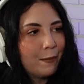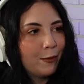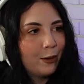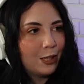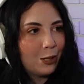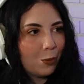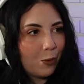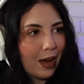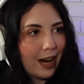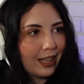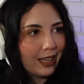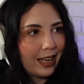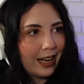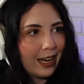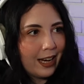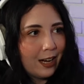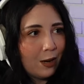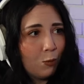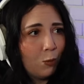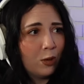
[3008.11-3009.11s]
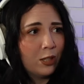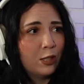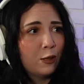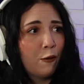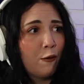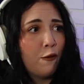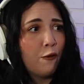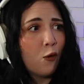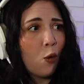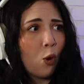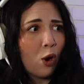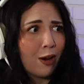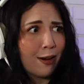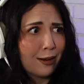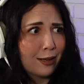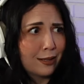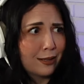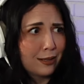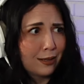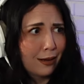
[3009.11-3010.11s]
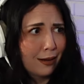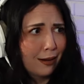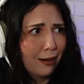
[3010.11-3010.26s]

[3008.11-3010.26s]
for Twilight Kay. was Forks.